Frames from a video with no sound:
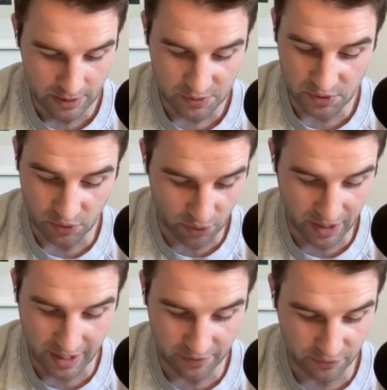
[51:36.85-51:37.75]
So he's already
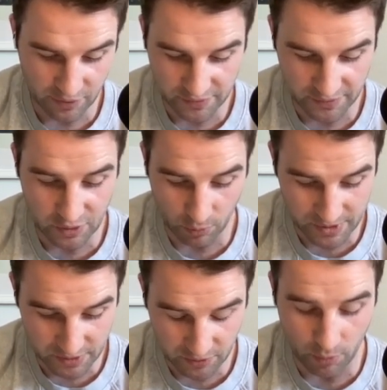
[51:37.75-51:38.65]
ahead of Christophe
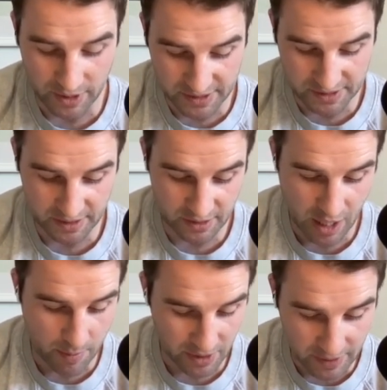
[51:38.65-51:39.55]

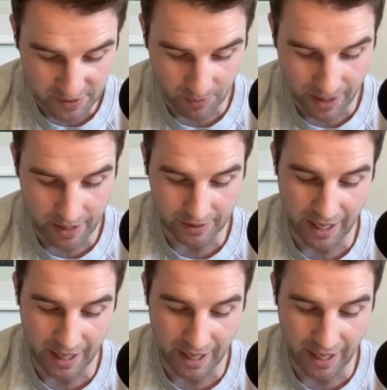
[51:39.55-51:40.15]
Dominici, Emile Ntamack.